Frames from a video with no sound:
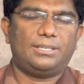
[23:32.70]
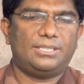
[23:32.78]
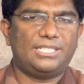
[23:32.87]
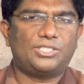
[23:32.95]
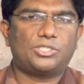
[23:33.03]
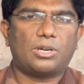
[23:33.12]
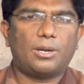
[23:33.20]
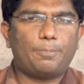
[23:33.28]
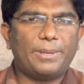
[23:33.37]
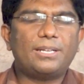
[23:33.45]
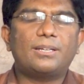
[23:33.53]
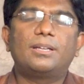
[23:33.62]
this
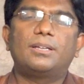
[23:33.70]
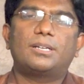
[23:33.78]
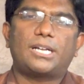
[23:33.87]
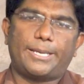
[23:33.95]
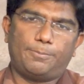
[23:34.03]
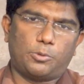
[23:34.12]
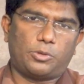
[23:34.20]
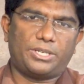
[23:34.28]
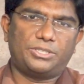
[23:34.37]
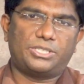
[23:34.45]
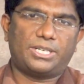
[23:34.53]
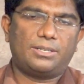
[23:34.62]
topic,
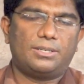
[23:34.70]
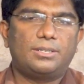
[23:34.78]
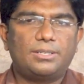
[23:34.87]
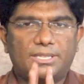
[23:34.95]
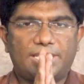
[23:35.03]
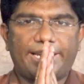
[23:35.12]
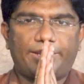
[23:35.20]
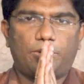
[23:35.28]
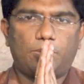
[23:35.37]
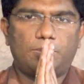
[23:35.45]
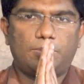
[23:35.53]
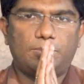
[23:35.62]
hypotension. Thank you.